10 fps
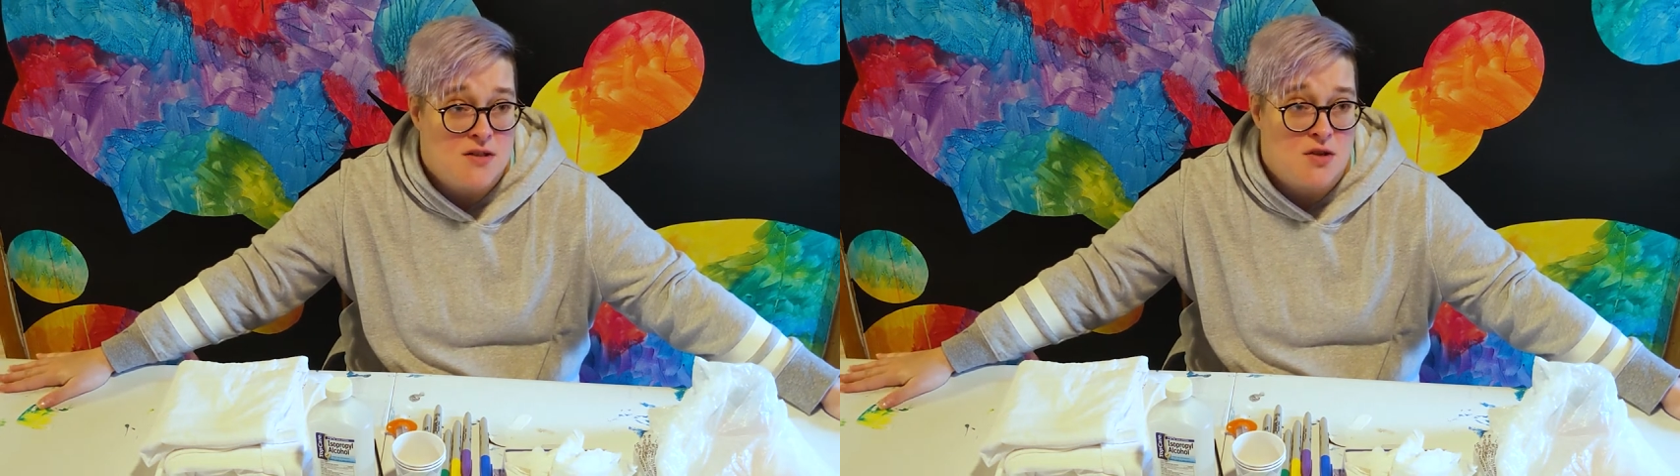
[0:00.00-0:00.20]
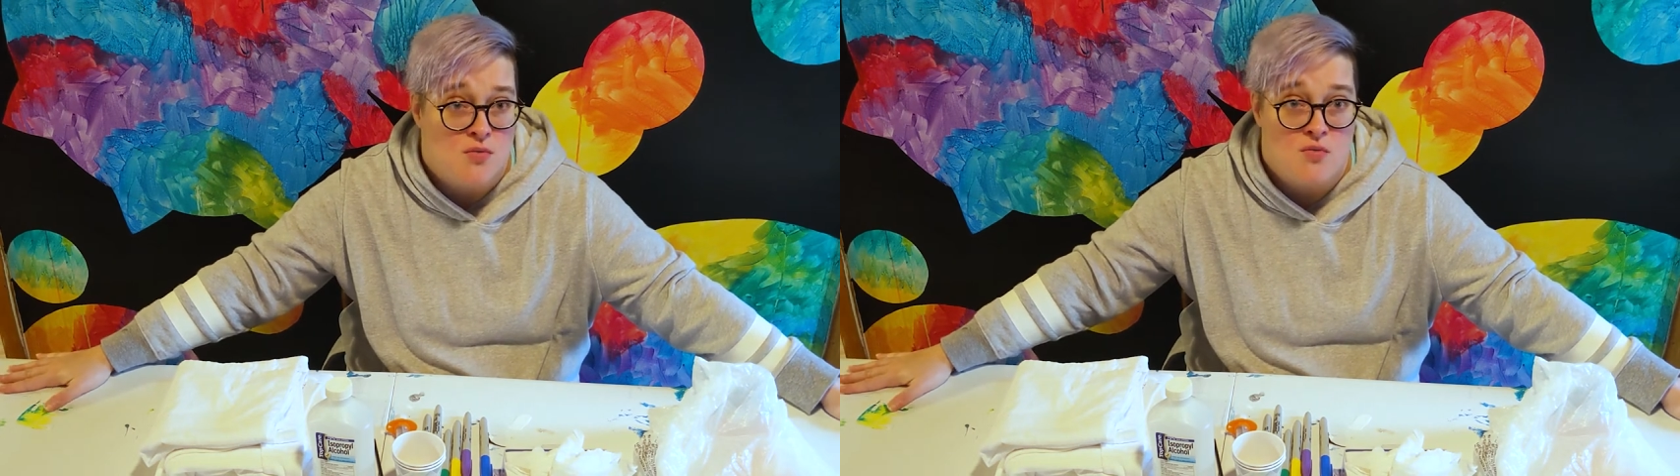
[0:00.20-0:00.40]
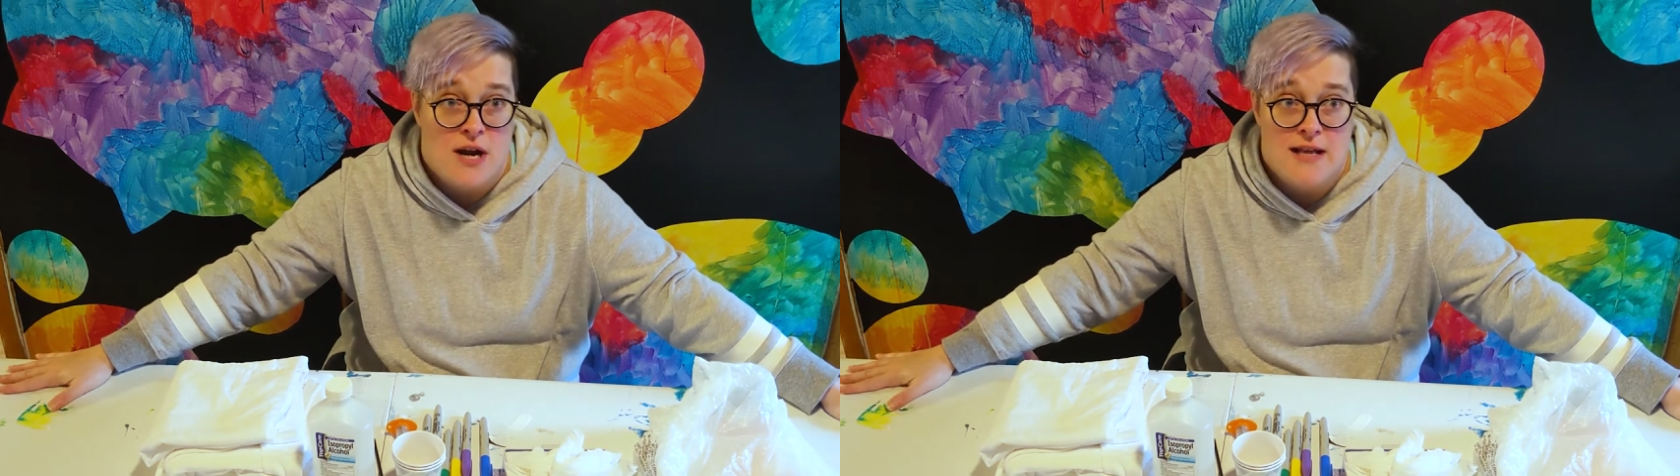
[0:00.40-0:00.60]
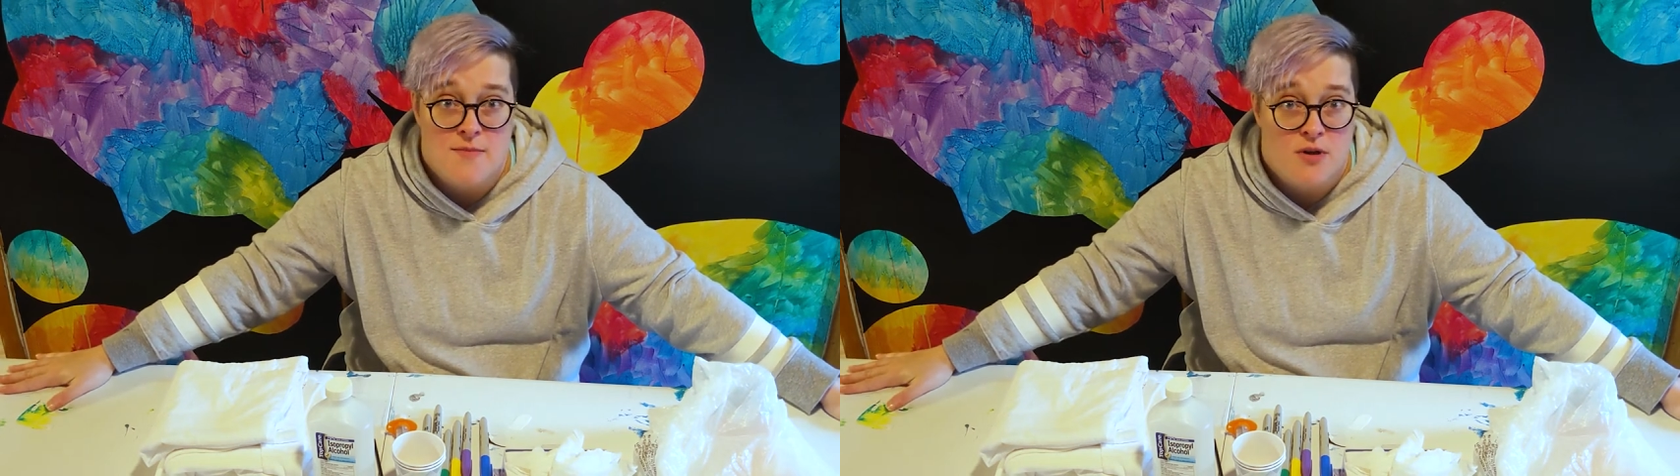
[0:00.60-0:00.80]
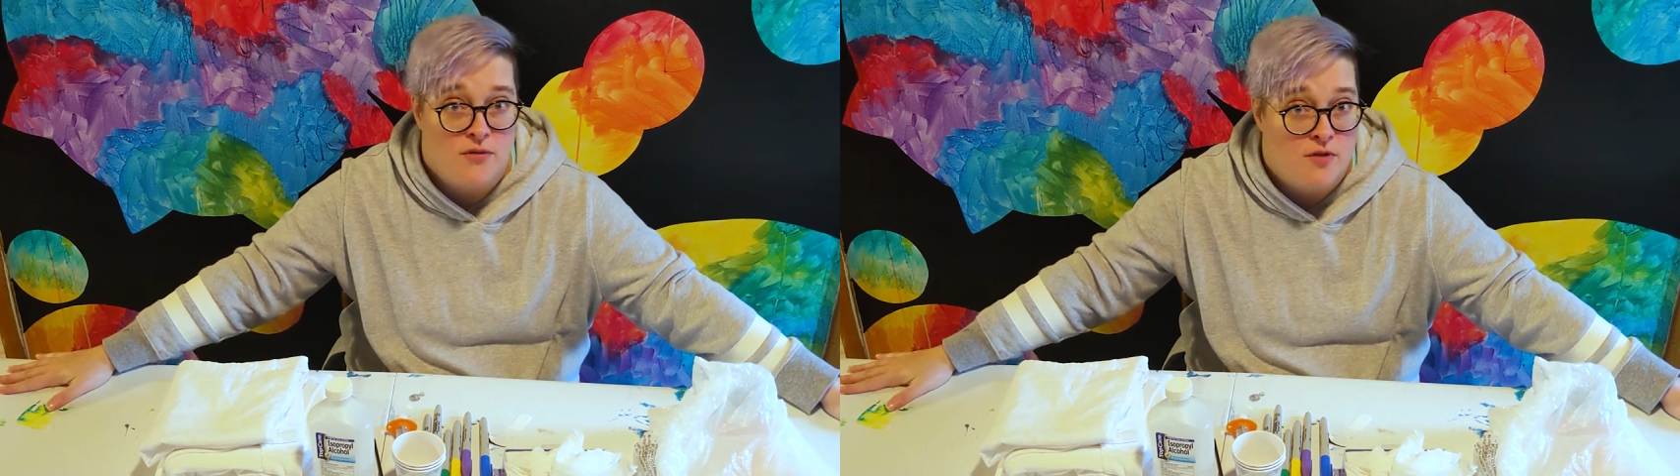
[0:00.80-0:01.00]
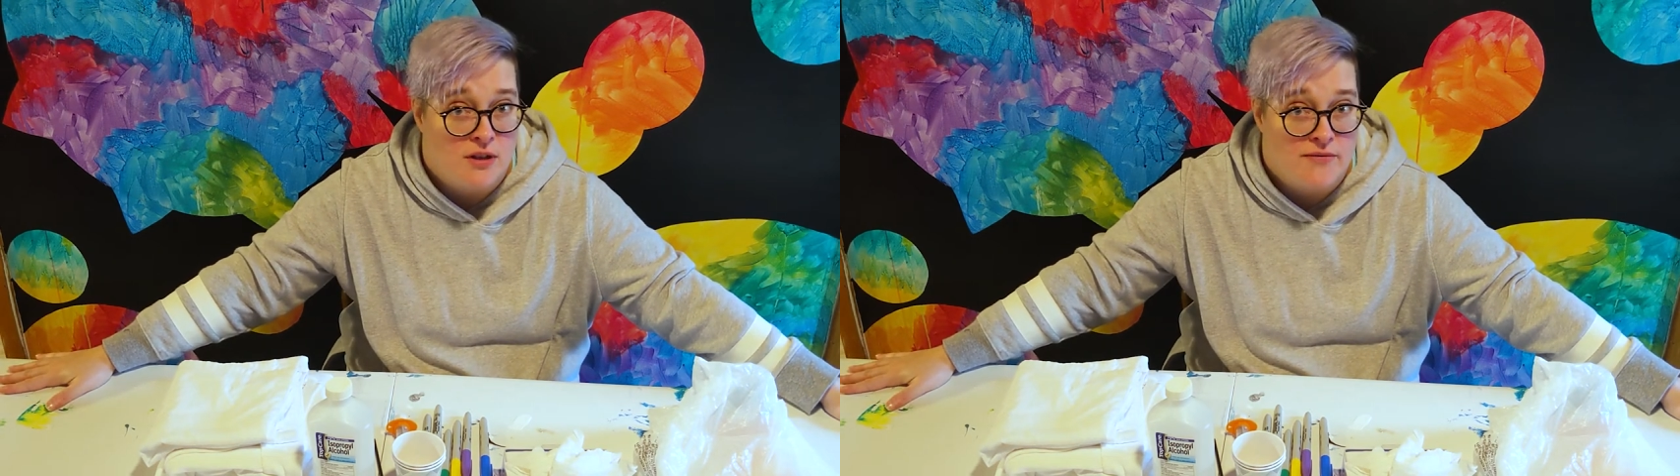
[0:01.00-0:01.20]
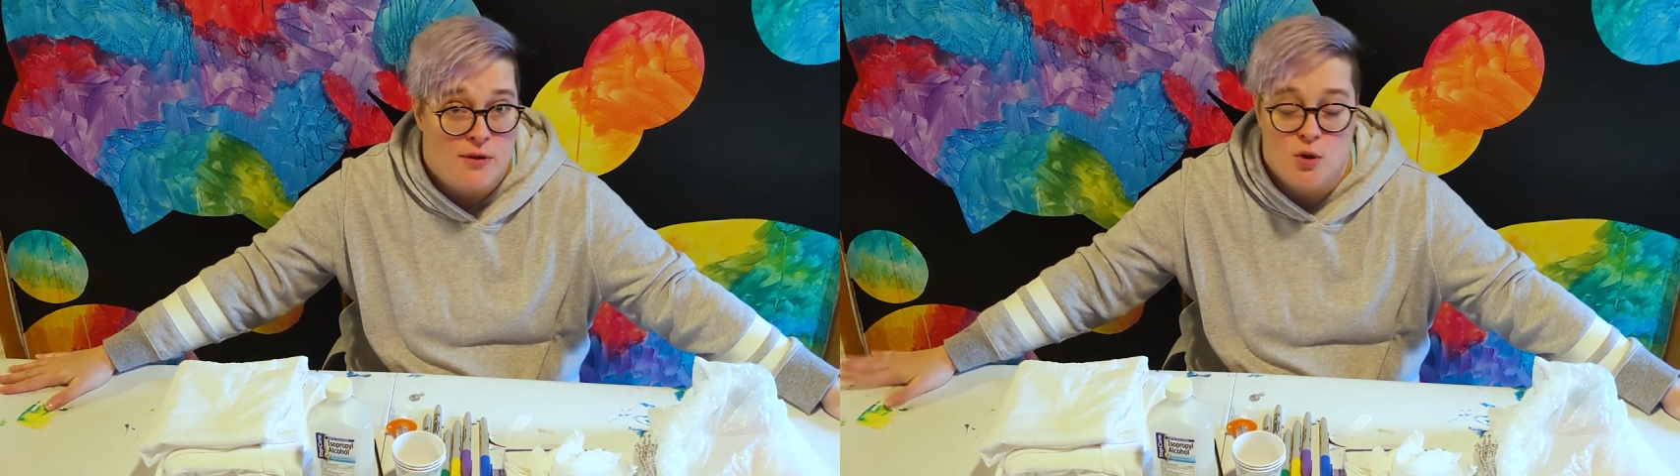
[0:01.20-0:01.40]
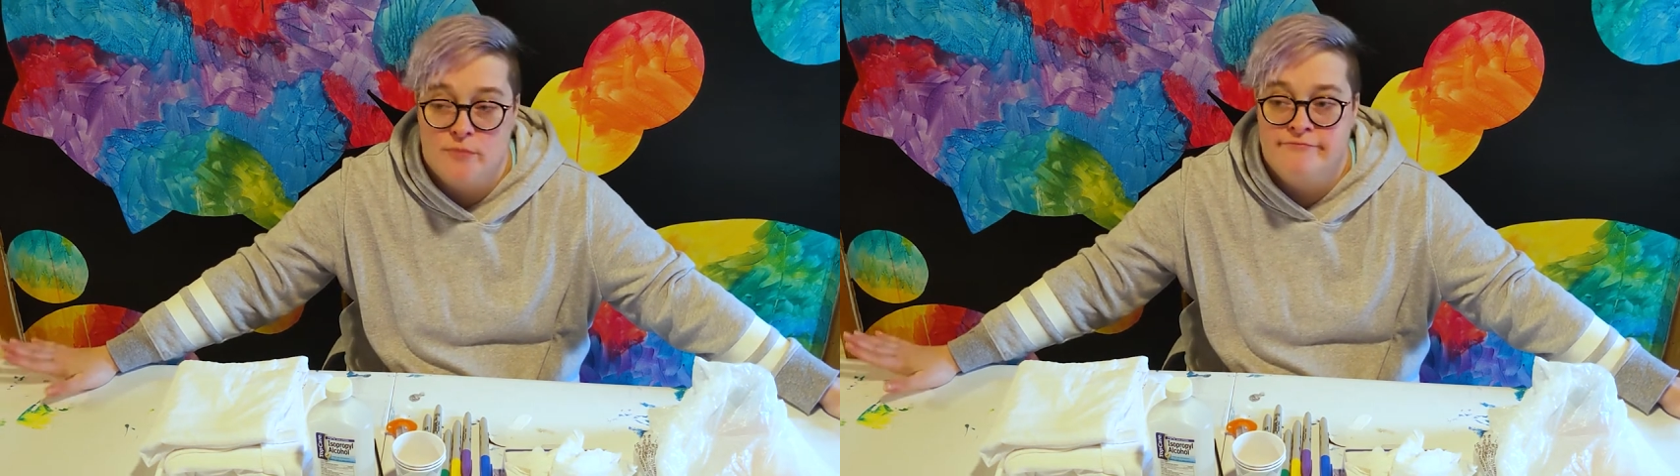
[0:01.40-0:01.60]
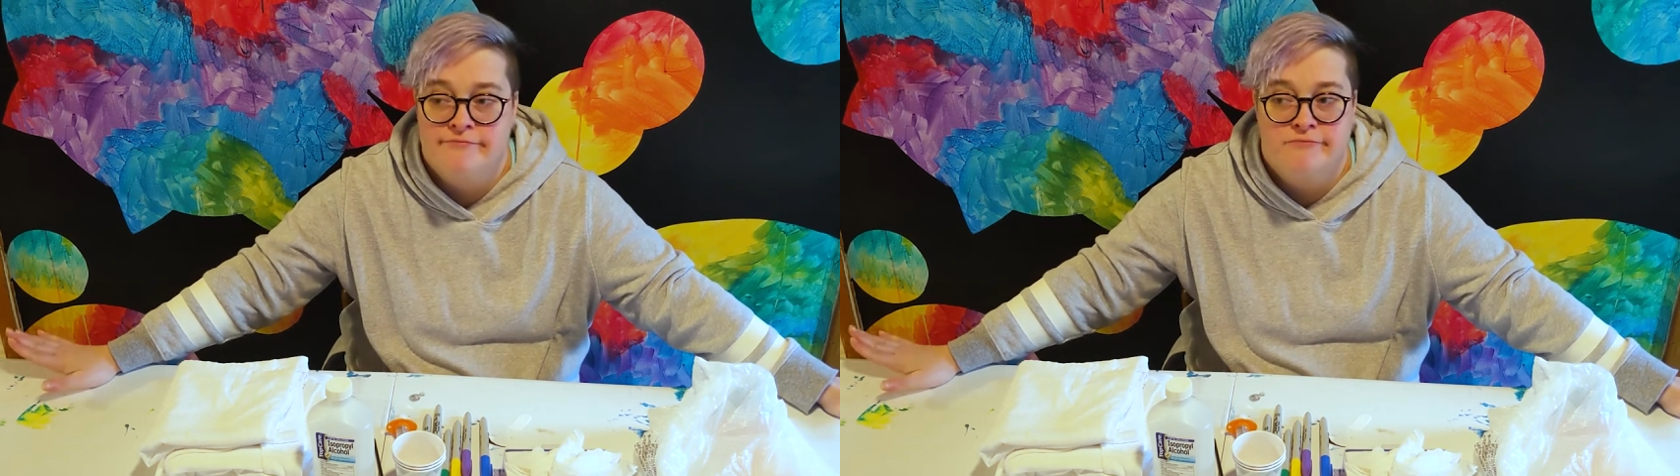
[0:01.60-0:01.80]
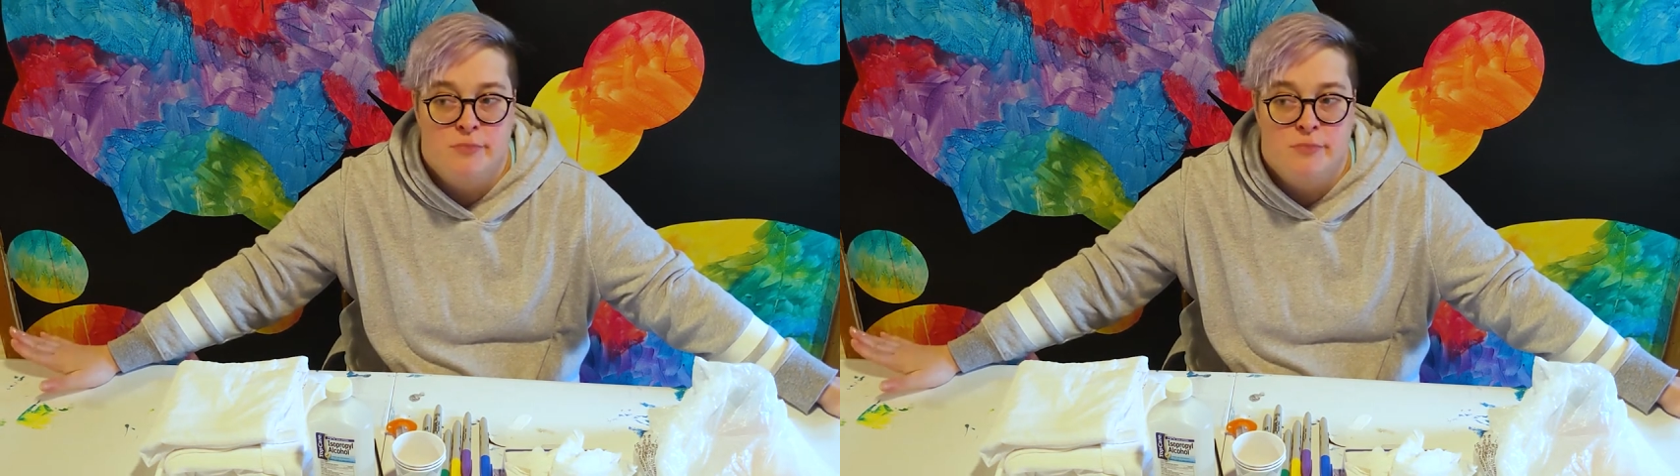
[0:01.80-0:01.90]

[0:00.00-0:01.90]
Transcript: so right in the middle of your living room,